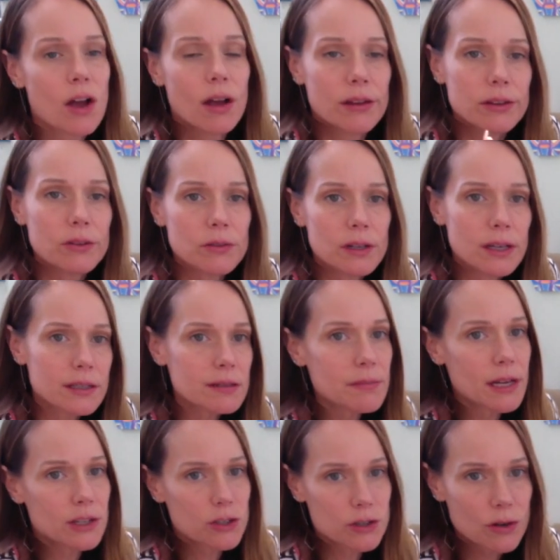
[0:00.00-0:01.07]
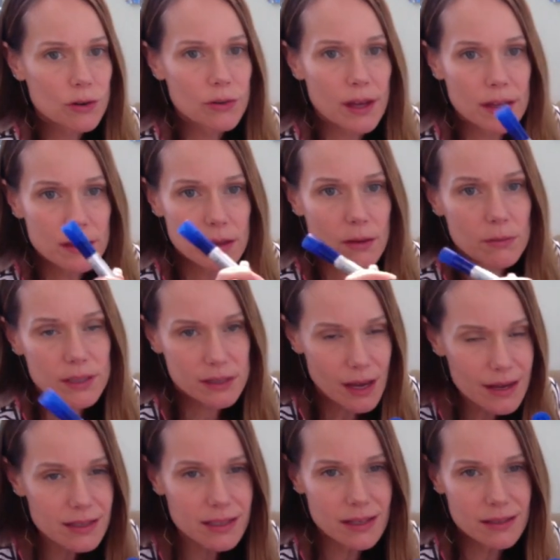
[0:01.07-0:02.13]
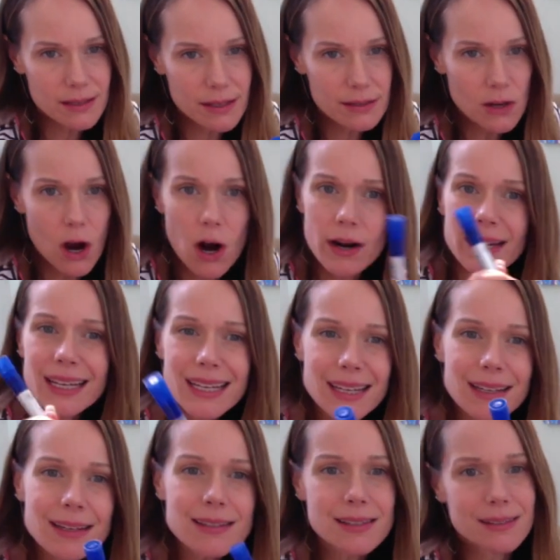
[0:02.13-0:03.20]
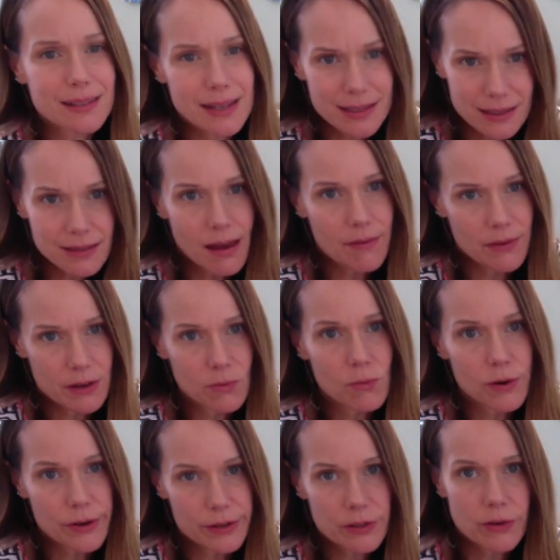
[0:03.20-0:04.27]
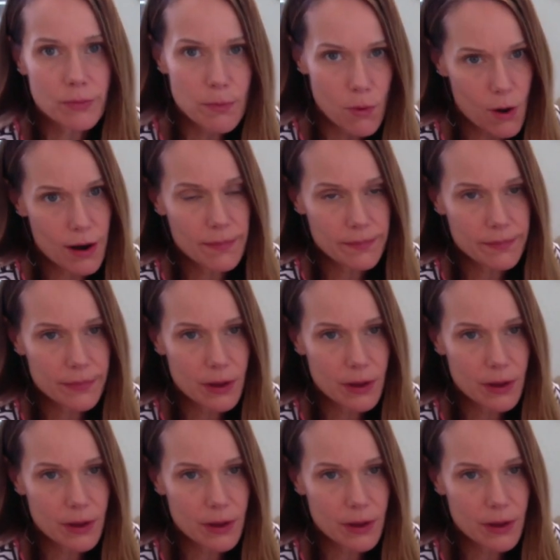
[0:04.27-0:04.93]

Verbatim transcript: you need to make sure that those sentences are easily seven words or more.